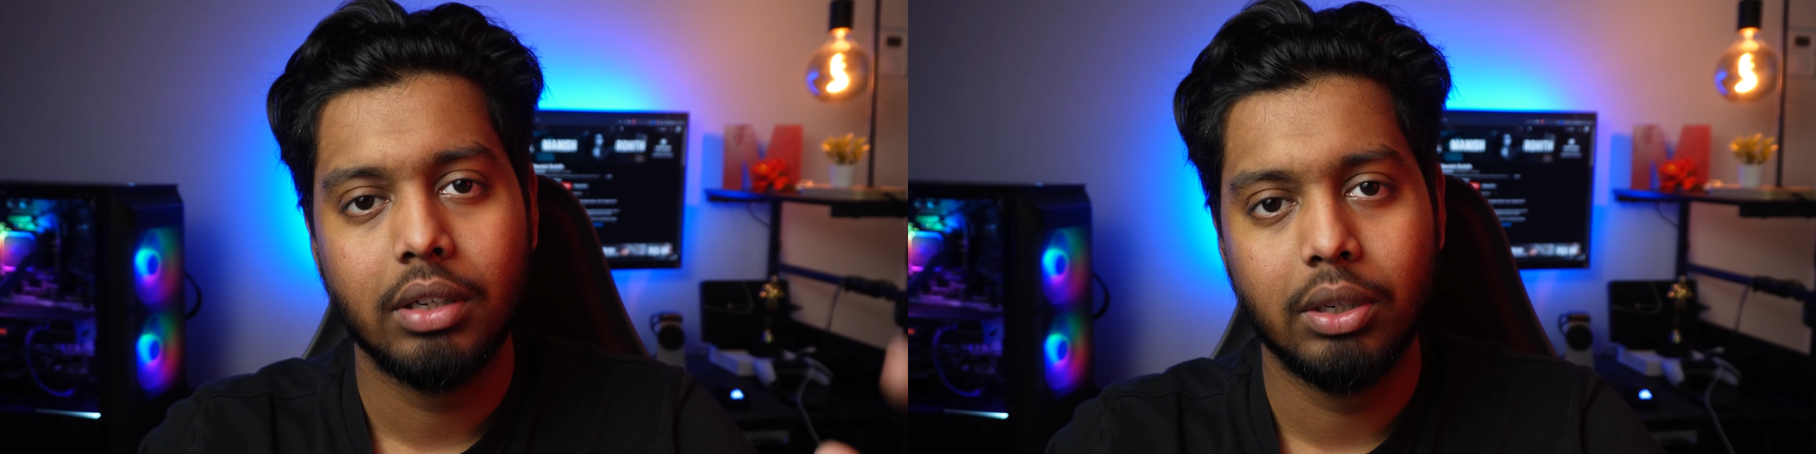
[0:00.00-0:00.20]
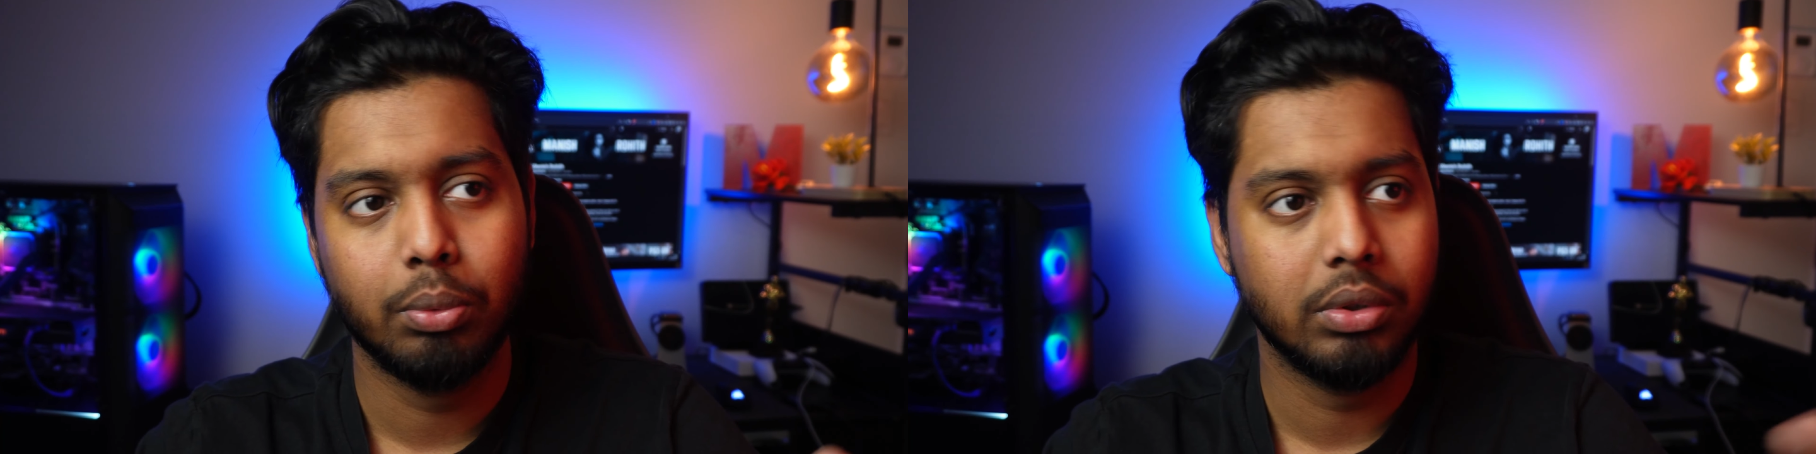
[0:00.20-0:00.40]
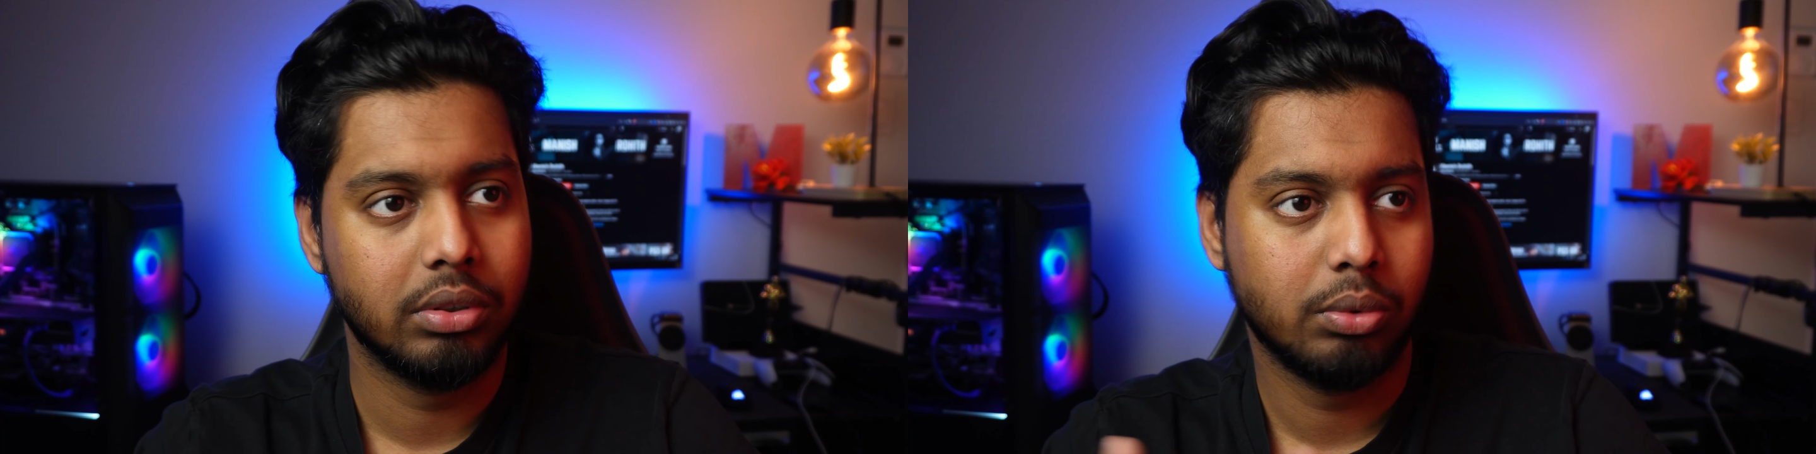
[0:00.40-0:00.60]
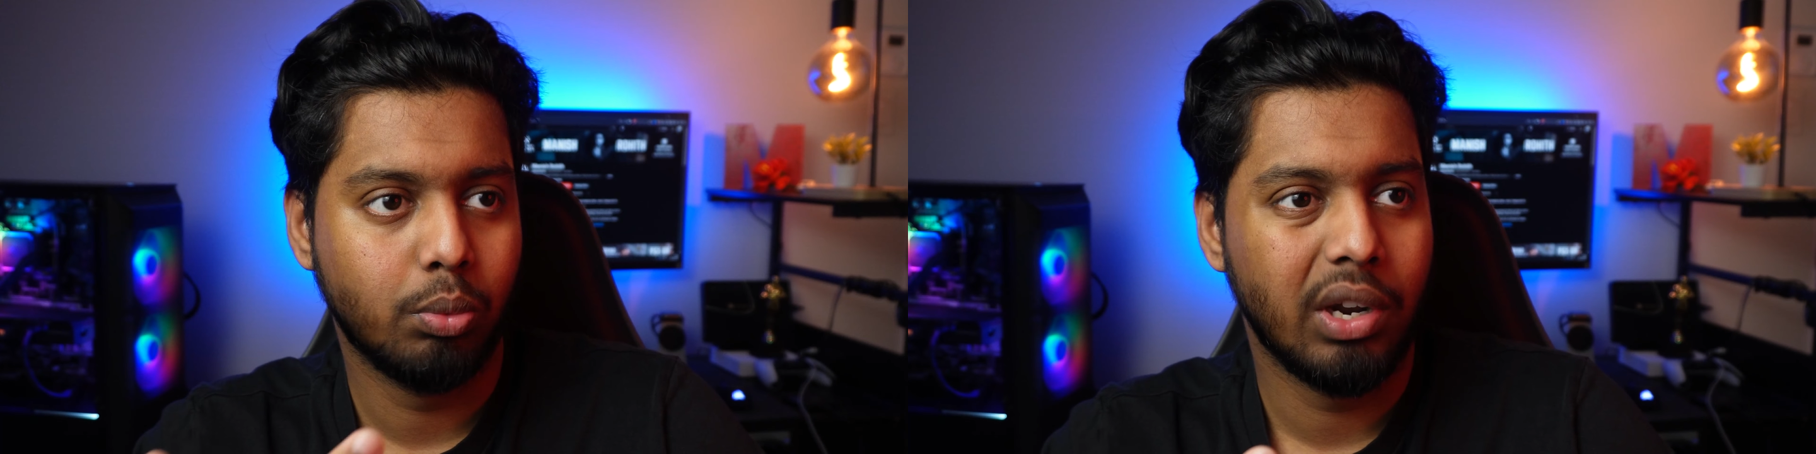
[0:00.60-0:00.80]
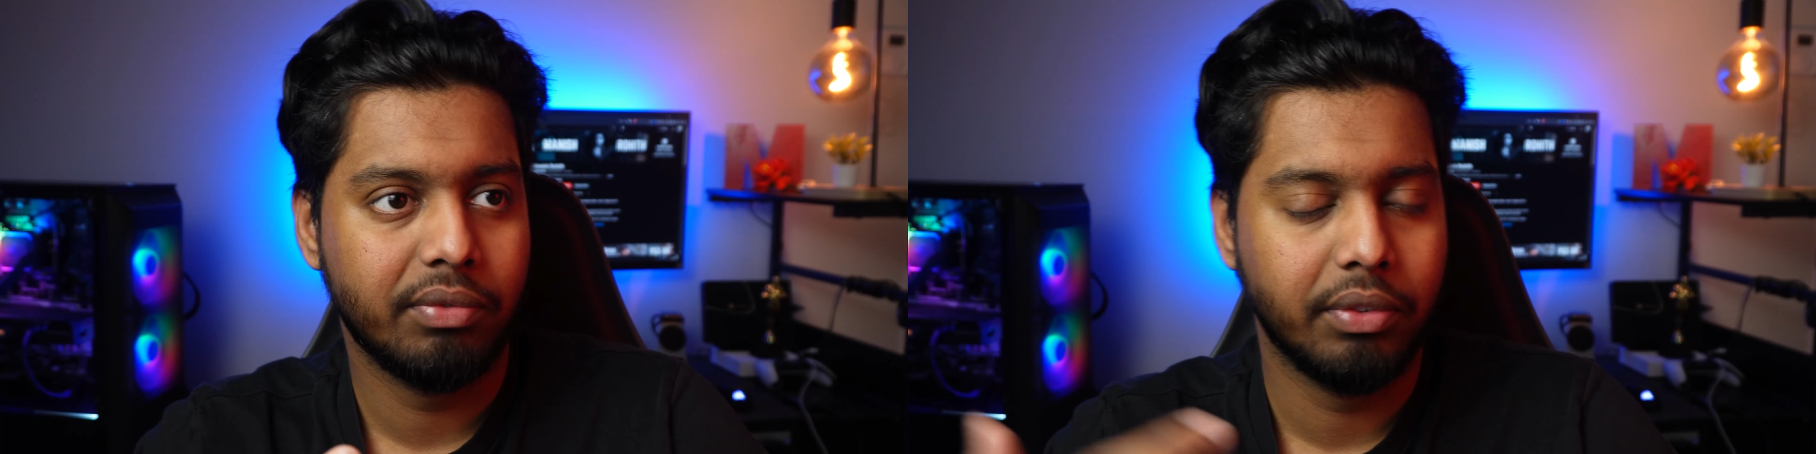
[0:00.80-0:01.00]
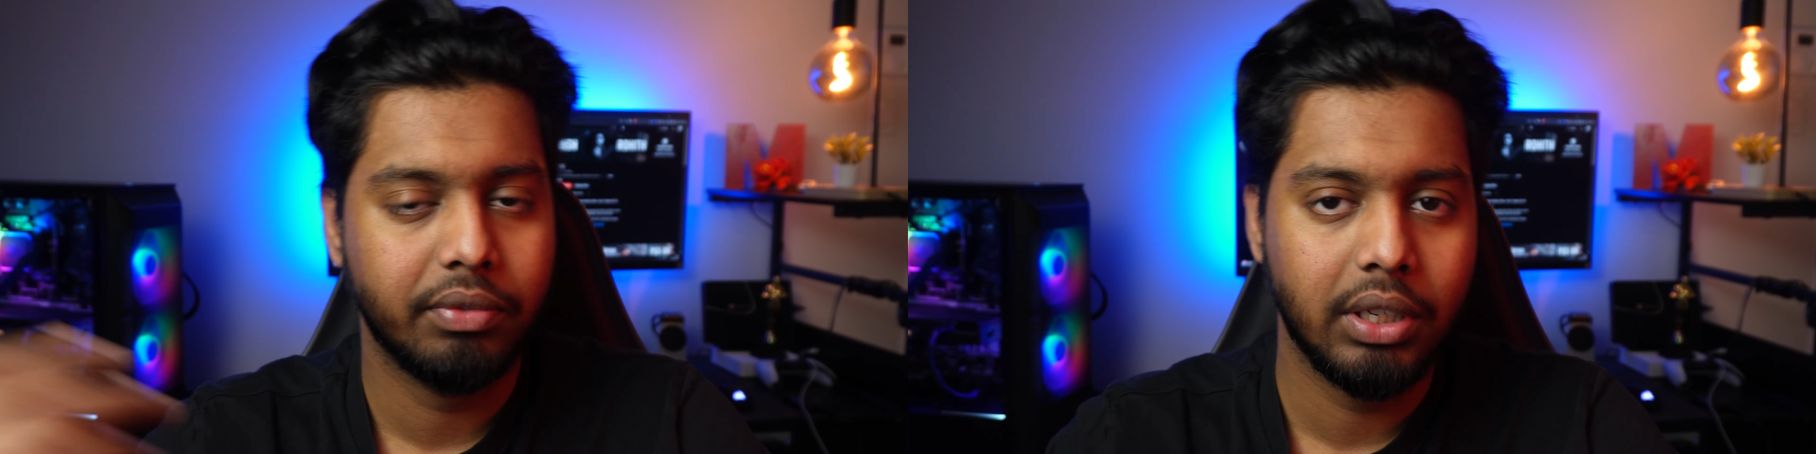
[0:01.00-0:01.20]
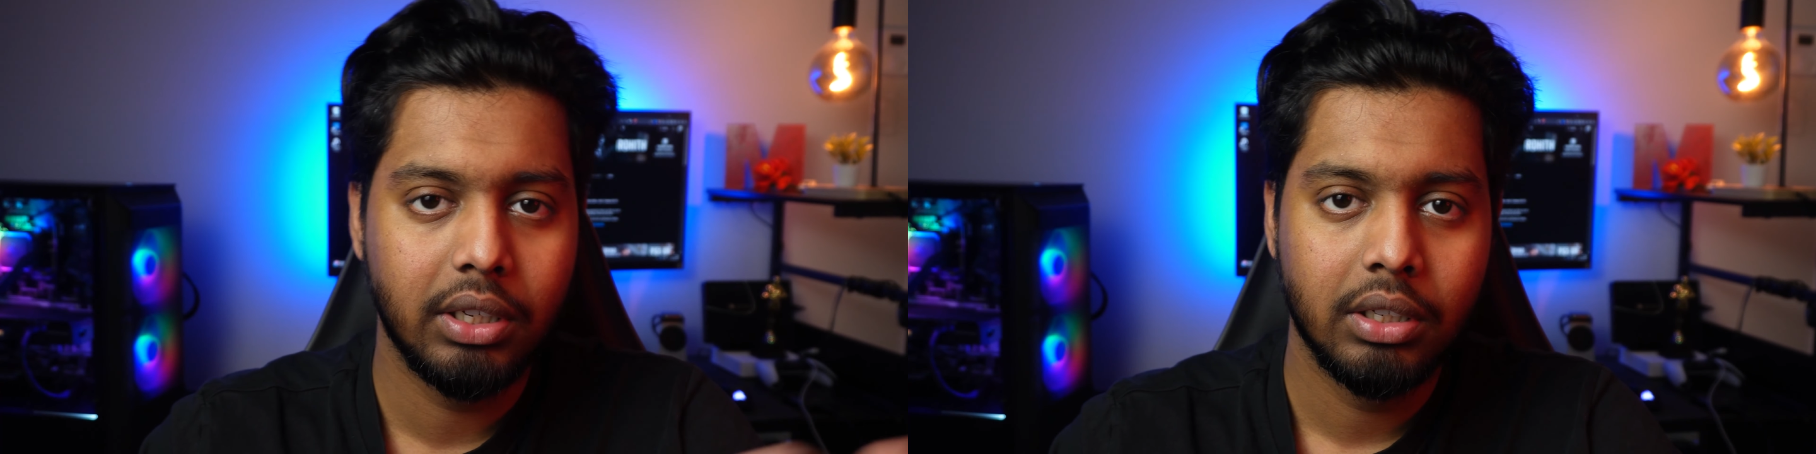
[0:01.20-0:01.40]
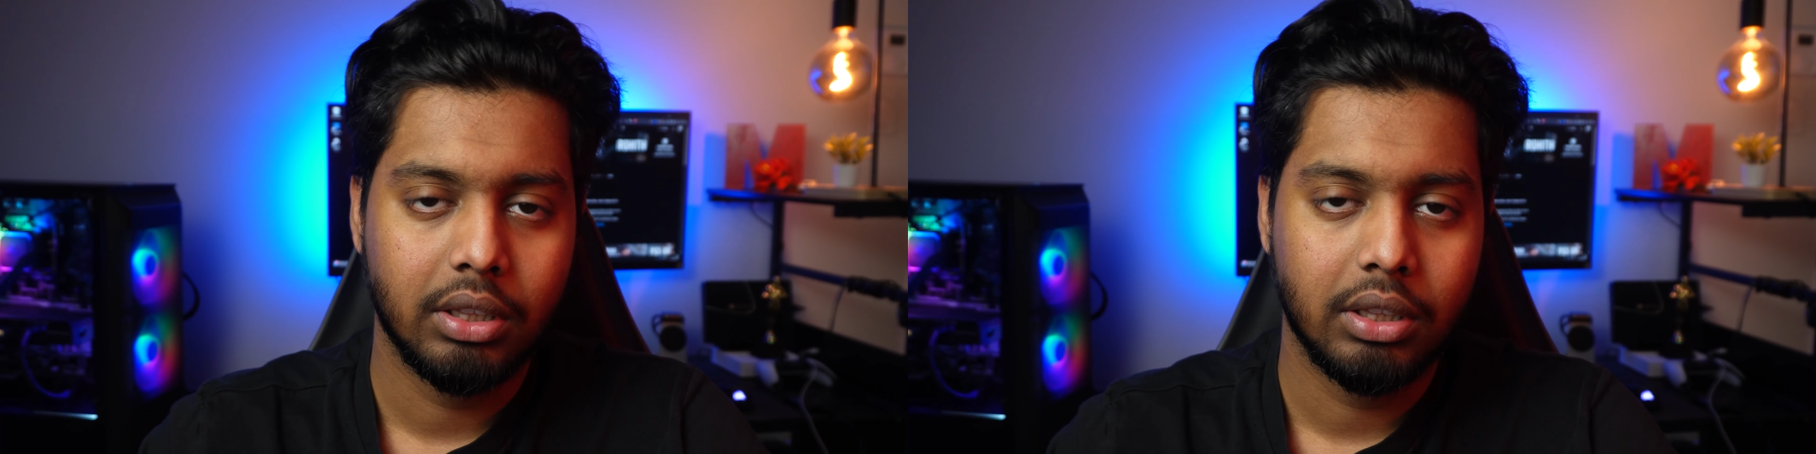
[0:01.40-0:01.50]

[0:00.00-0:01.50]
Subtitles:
it was $150,